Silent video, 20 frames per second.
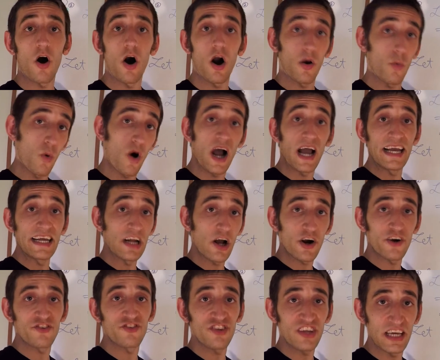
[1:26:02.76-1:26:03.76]
ry, and
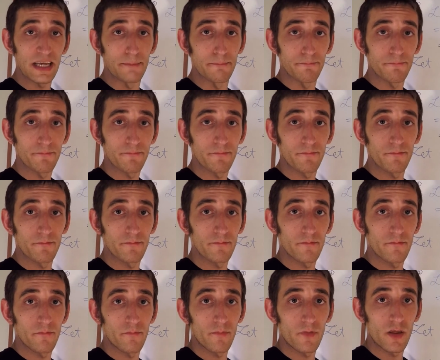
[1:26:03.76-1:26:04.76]
rz.
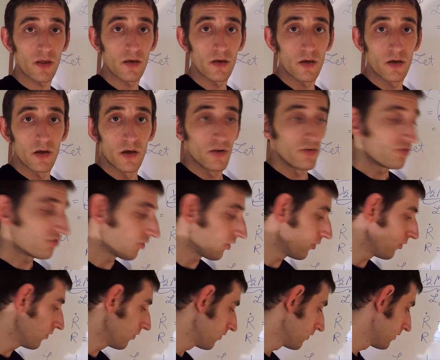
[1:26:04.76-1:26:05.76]

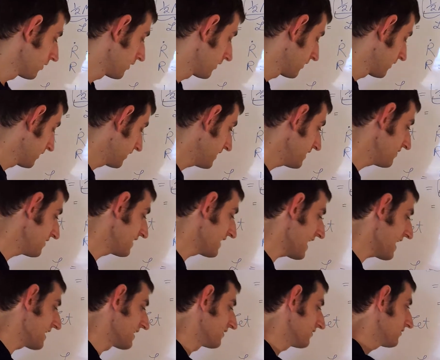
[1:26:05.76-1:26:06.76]
So in the
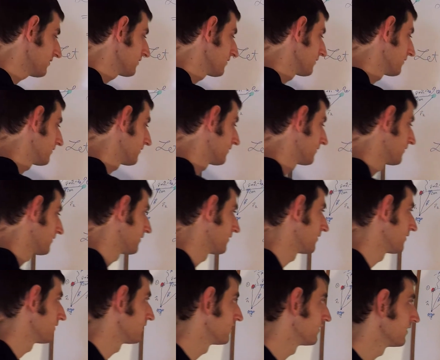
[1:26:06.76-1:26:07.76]
end,
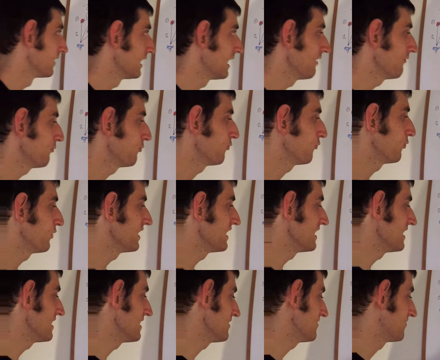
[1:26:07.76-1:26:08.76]
if
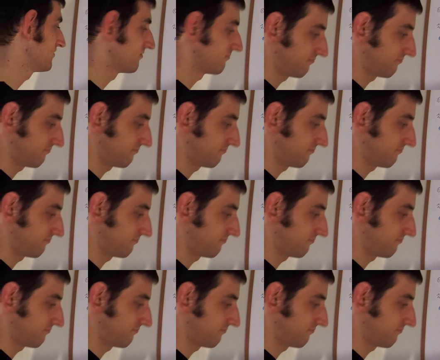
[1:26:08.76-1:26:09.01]
we